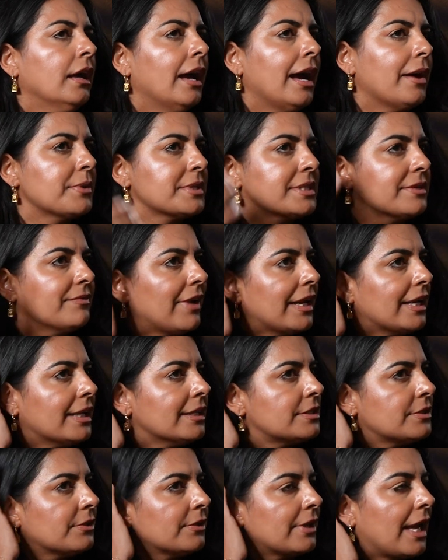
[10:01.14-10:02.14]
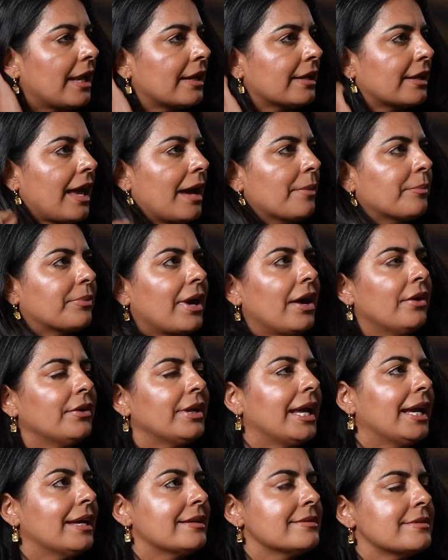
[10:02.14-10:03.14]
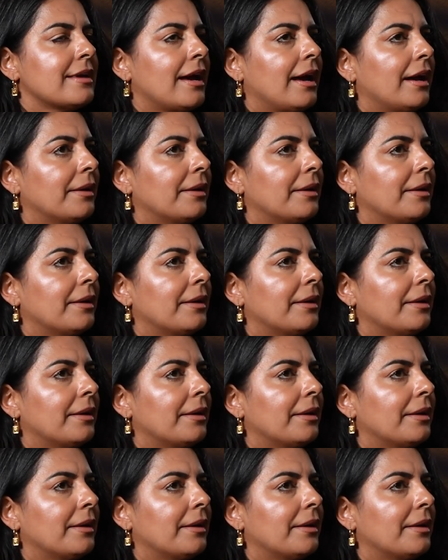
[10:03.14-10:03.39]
I was invited to that campground, and